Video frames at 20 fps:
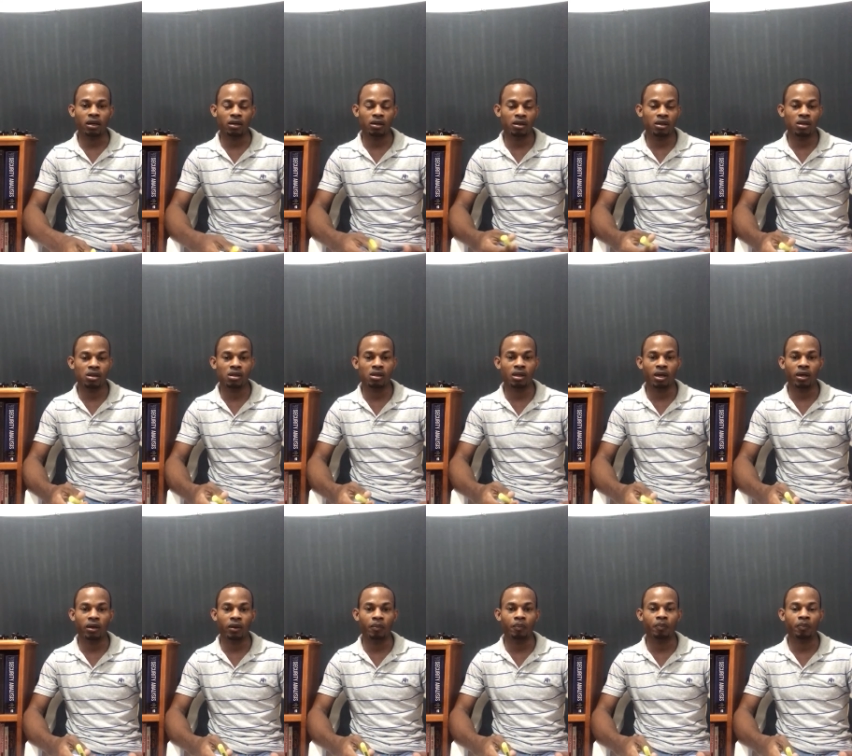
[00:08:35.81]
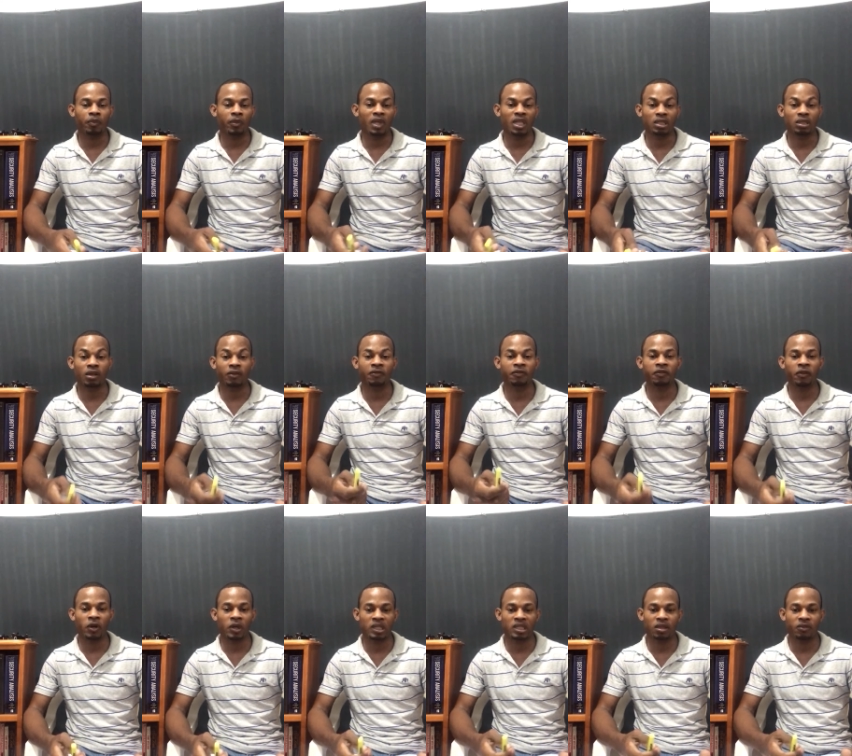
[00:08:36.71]
this is a
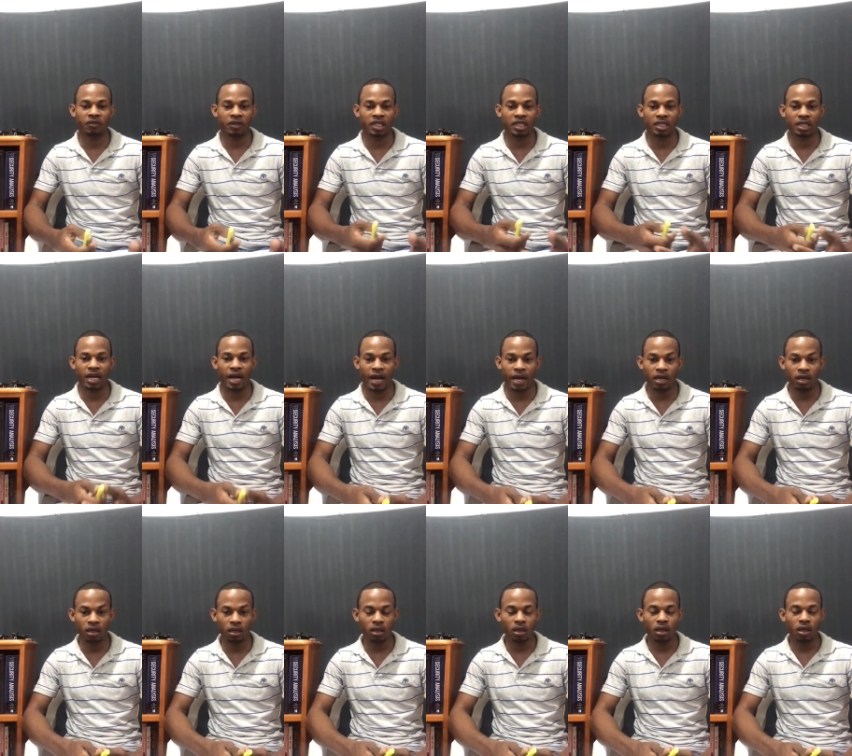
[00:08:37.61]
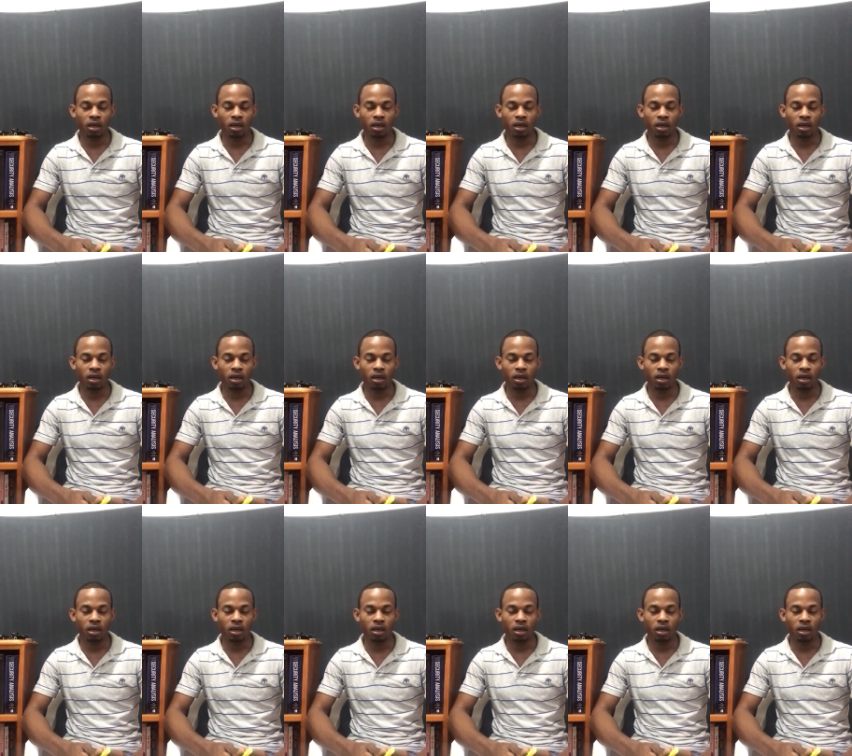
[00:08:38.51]
first of its kind